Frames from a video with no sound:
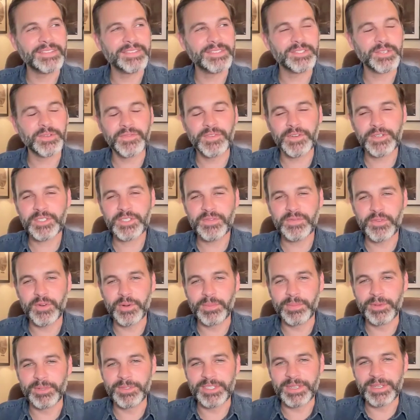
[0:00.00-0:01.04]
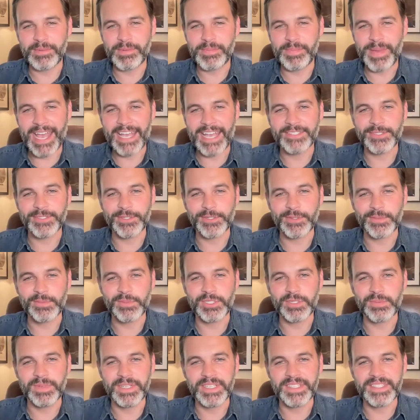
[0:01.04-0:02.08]
so first and foremost, I'm a pastor,
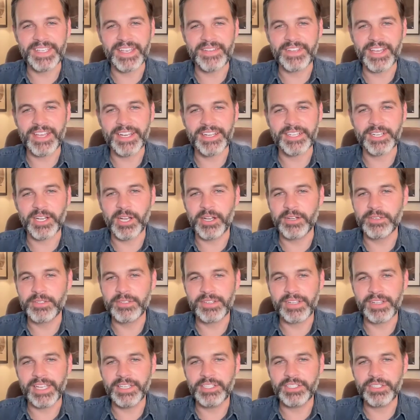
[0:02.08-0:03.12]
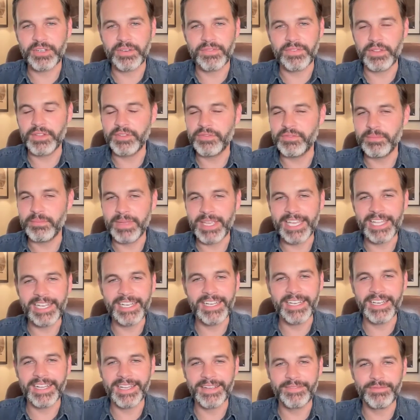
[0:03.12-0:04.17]
which means I've got a congregation full of
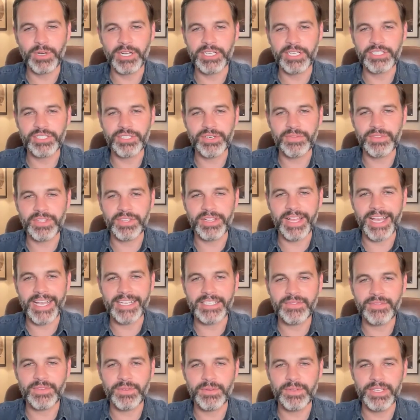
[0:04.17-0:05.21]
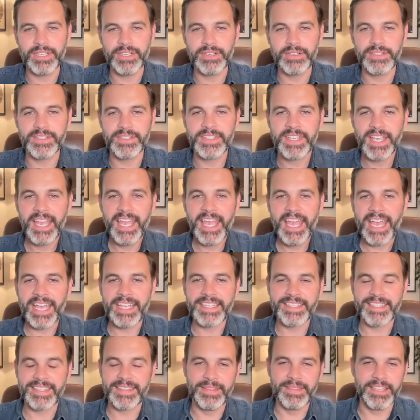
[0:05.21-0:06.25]
men, and I've watched over the last few years
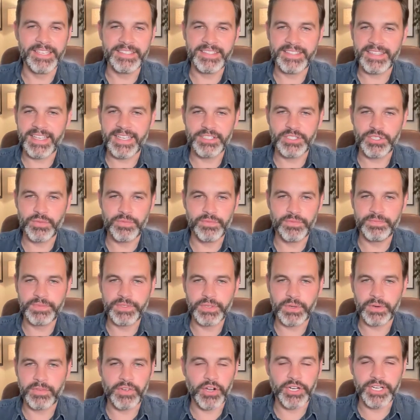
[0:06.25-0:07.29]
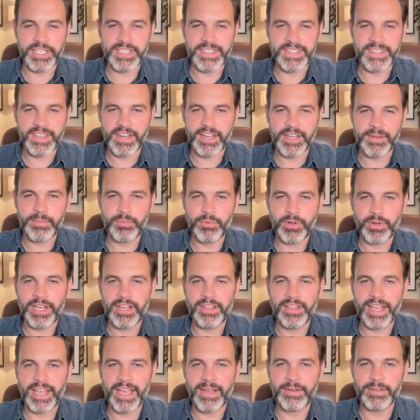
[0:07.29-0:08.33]
as you sort of already set up
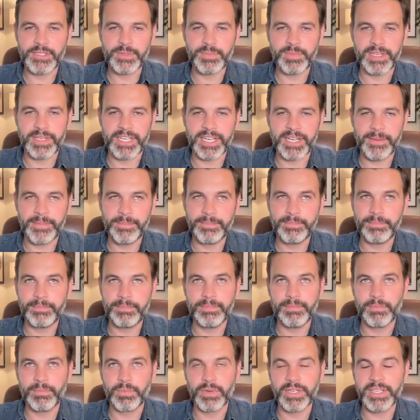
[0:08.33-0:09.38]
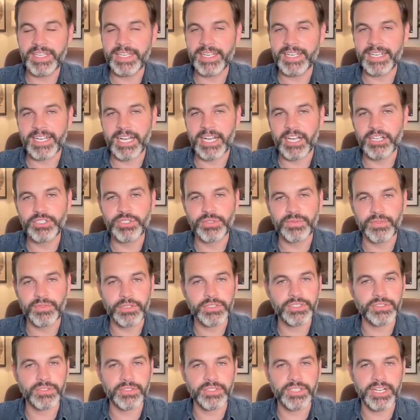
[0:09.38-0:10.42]
well, how it's become really a
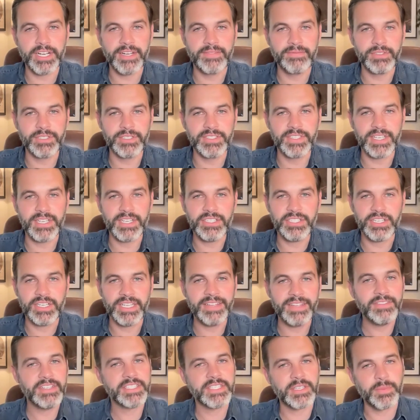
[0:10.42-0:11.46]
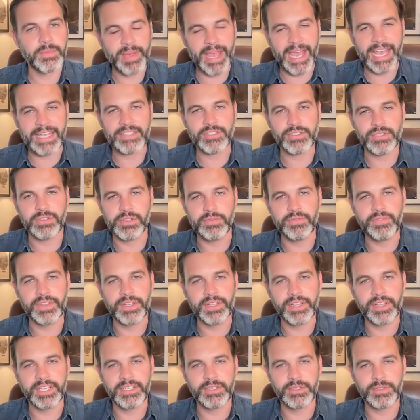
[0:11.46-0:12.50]
controversial conversation. Even as a pastor, you
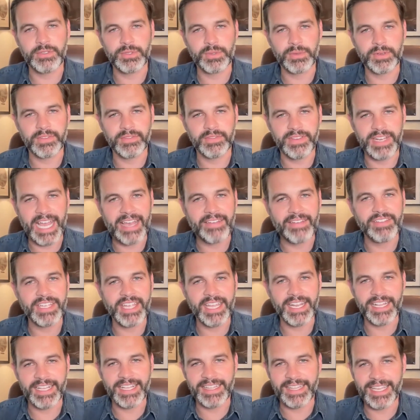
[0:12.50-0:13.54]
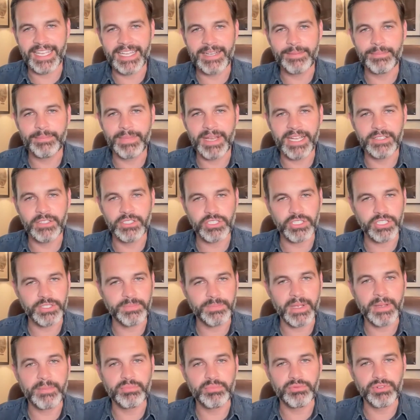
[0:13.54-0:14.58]
feel like you're sort of navigating landmines
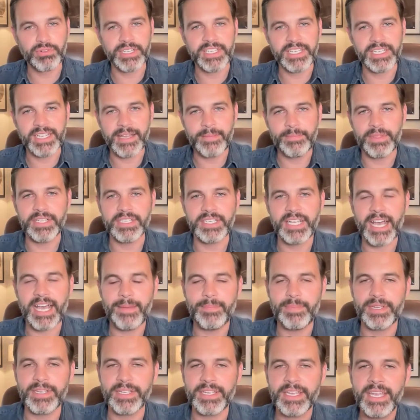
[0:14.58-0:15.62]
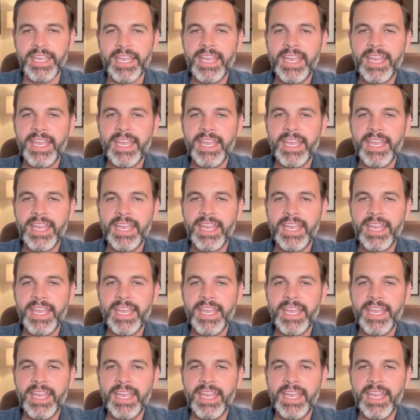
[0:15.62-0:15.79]
just by bringing up the topic.